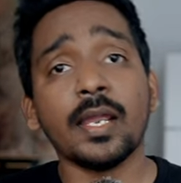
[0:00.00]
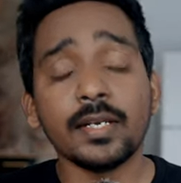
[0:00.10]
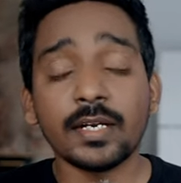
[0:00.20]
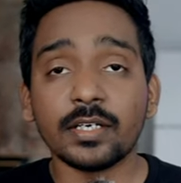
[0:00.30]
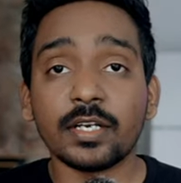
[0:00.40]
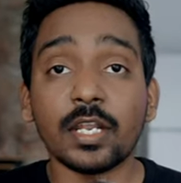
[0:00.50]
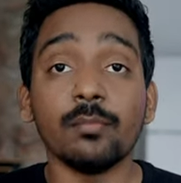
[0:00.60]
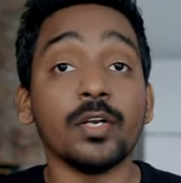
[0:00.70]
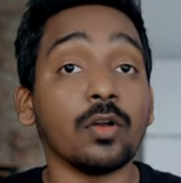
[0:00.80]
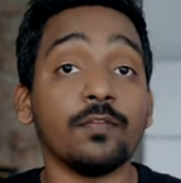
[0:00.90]
and
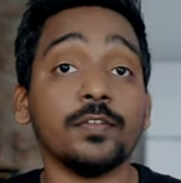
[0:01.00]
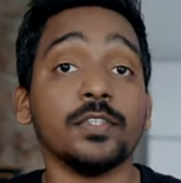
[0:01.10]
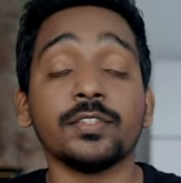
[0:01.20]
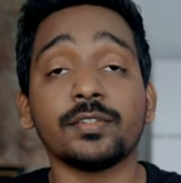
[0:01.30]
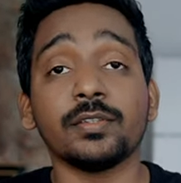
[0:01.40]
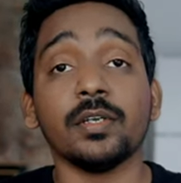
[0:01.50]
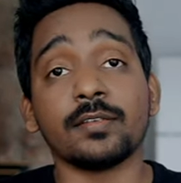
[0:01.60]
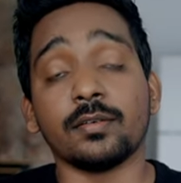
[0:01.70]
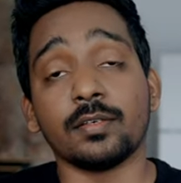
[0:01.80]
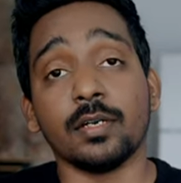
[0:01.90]
entertainment offers,
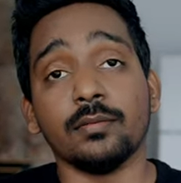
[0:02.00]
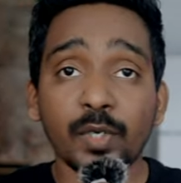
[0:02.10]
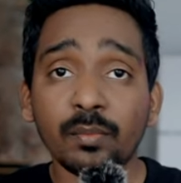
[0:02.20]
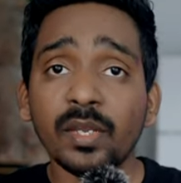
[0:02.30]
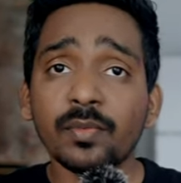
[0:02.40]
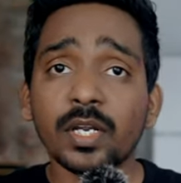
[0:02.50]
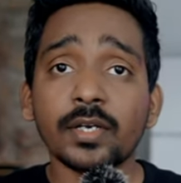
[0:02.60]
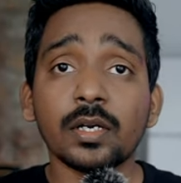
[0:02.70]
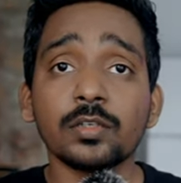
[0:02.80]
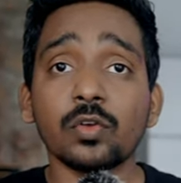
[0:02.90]
etc. Premium
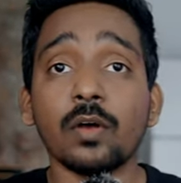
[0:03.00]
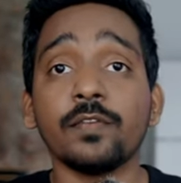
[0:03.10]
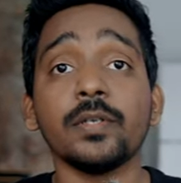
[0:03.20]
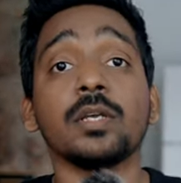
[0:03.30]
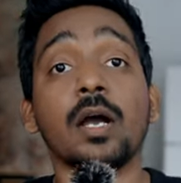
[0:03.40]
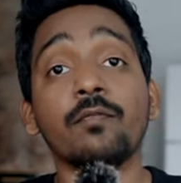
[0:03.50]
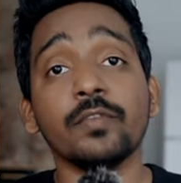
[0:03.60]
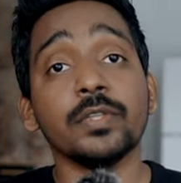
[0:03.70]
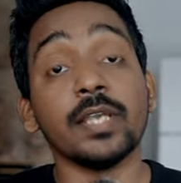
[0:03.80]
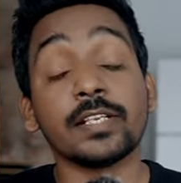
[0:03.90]
credit cards often come
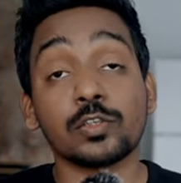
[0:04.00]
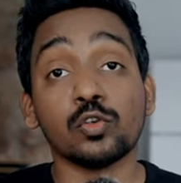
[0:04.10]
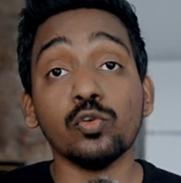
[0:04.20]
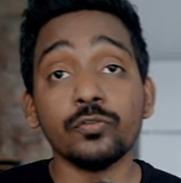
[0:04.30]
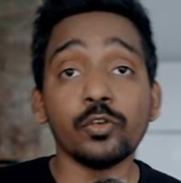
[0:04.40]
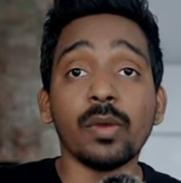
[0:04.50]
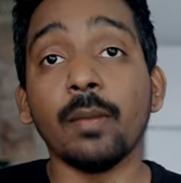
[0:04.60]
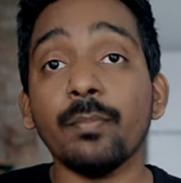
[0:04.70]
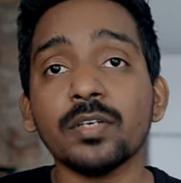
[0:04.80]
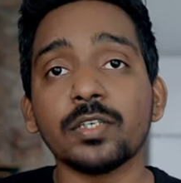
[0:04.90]
with exclusive
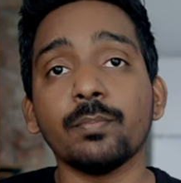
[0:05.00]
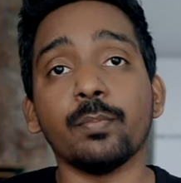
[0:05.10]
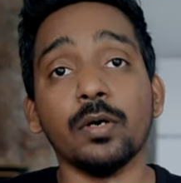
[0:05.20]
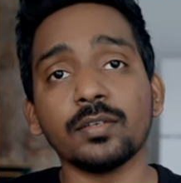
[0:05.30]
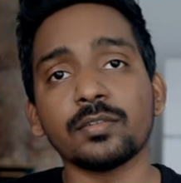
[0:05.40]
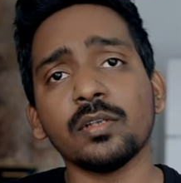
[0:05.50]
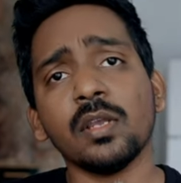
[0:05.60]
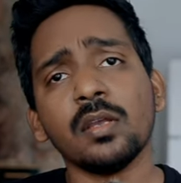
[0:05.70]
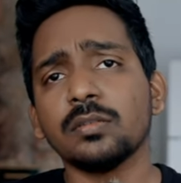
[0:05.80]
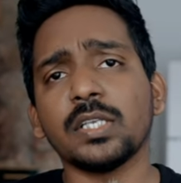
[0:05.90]
membership perks,
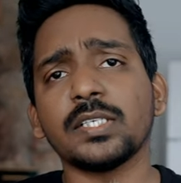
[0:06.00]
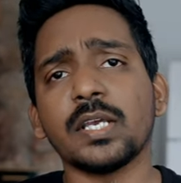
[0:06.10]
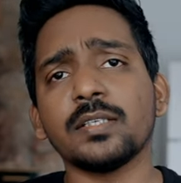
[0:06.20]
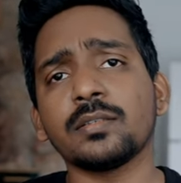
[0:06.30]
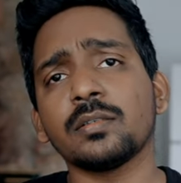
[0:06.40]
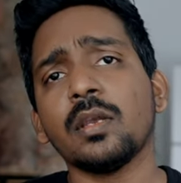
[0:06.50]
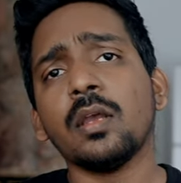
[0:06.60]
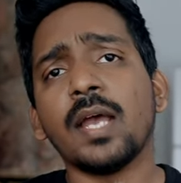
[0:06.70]
such as